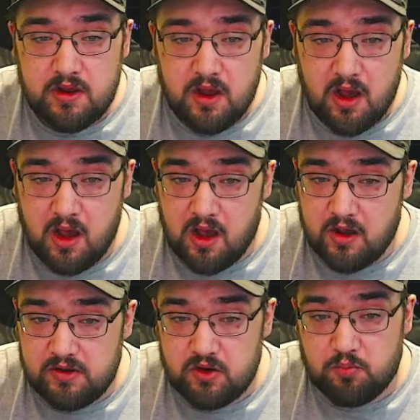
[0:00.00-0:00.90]

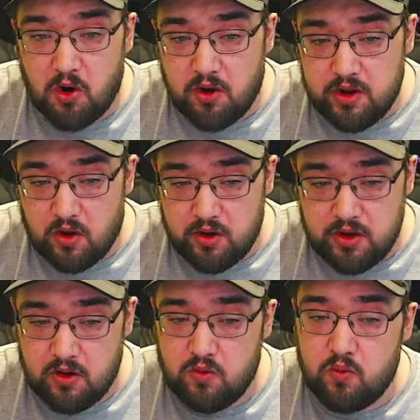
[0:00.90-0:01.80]
Your party
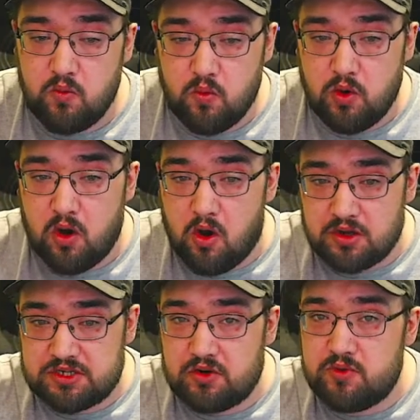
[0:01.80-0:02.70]
audio will
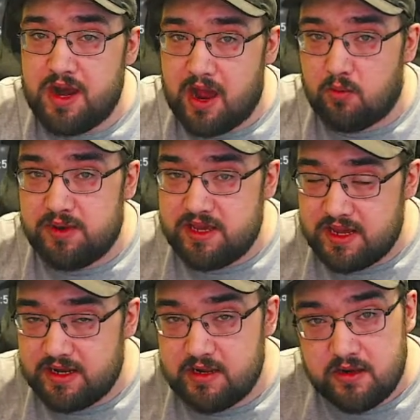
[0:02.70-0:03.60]
also now be
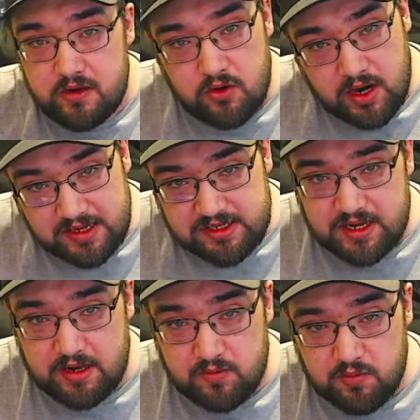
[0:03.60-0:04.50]
in your
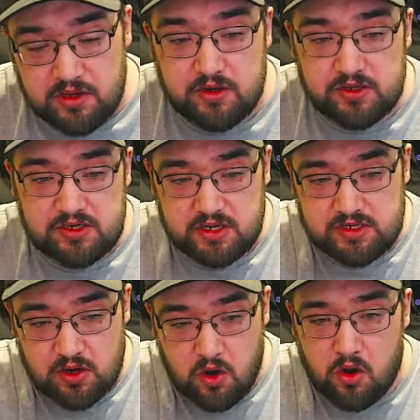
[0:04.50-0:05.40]
headset because it's
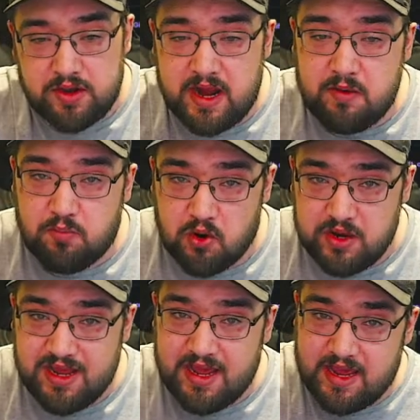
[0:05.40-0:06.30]
all getting put
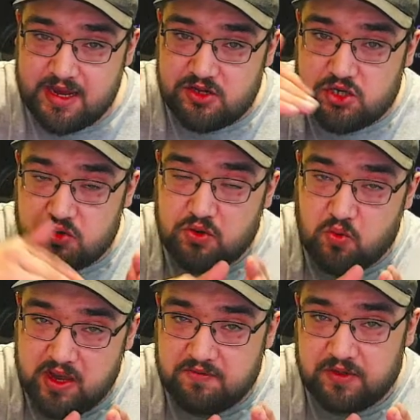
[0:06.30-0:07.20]
into the
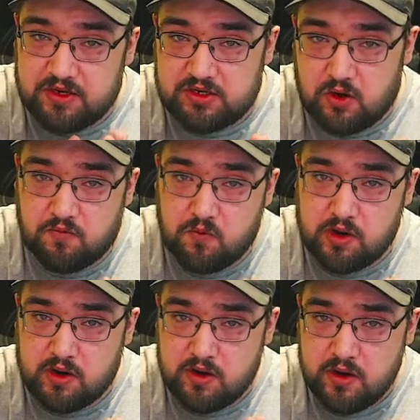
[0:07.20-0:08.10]
Wavelength
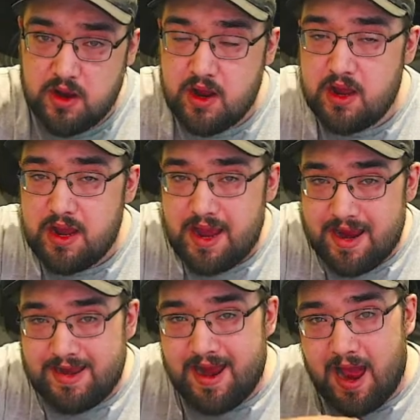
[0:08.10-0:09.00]
software
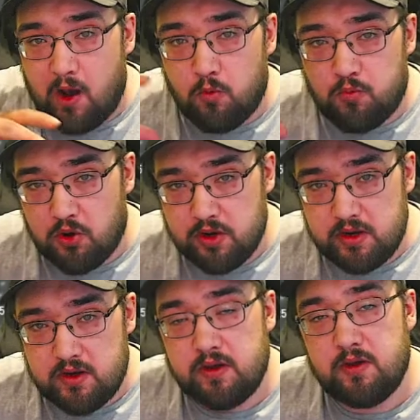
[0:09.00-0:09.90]
and output
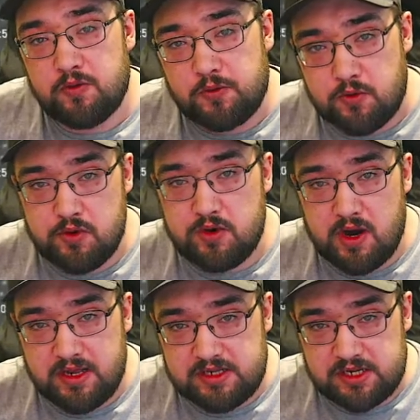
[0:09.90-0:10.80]
through your
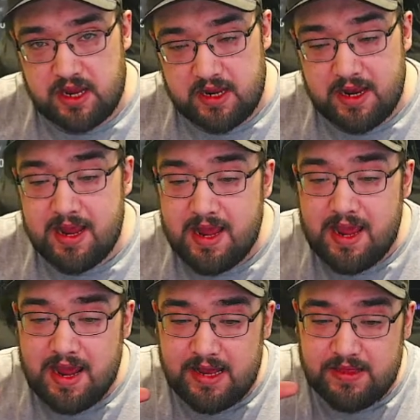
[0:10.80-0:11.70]
headset.
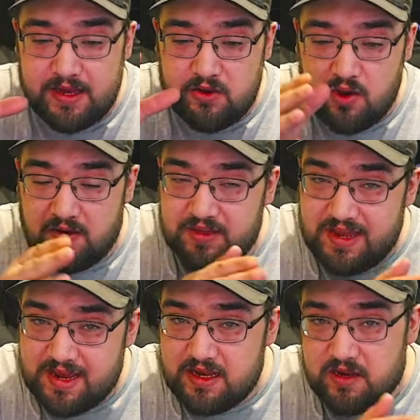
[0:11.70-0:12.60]
And then you have the
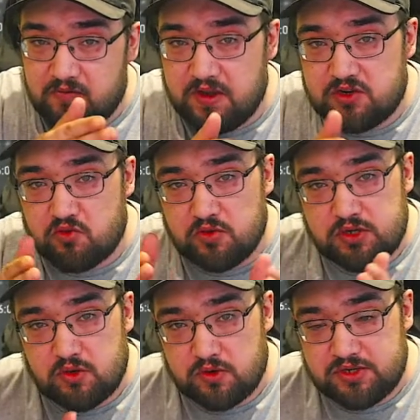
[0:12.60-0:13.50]
individual
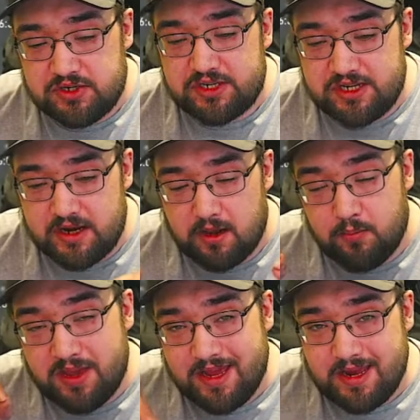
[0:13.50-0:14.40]
sources set up
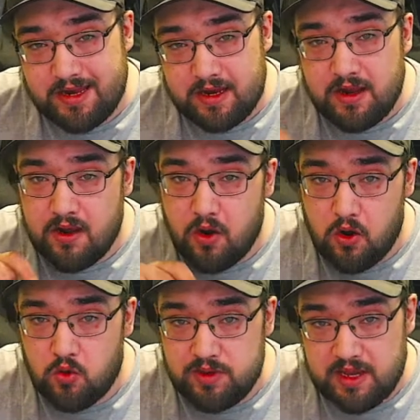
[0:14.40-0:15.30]
in
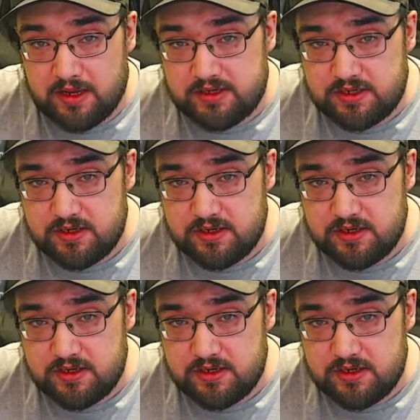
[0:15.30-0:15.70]
OBS.